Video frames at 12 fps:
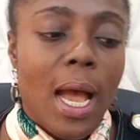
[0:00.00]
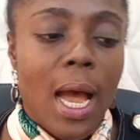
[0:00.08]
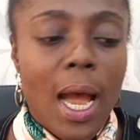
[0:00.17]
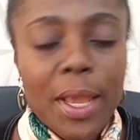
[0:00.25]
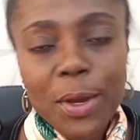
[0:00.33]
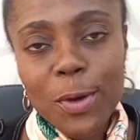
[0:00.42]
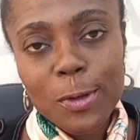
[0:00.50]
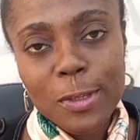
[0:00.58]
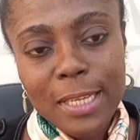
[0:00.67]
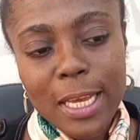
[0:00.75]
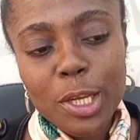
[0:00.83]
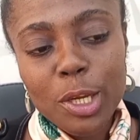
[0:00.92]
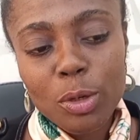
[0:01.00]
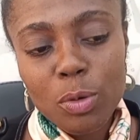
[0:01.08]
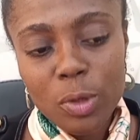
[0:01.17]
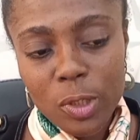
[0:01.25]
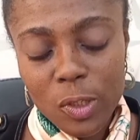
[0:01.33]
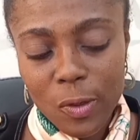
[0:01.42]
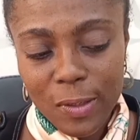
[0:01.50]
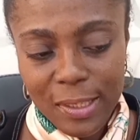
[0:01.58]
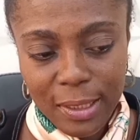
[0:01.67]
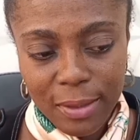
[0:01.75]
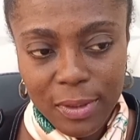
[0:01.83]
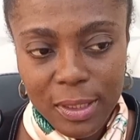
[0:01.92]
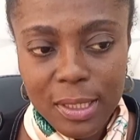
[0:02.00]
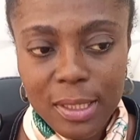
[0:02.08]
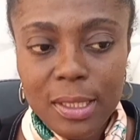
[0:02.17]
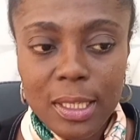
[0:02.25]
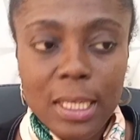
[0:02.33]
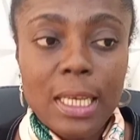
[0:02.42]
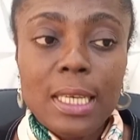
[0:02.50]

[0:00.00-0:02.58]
How are you going to sell your goods or service?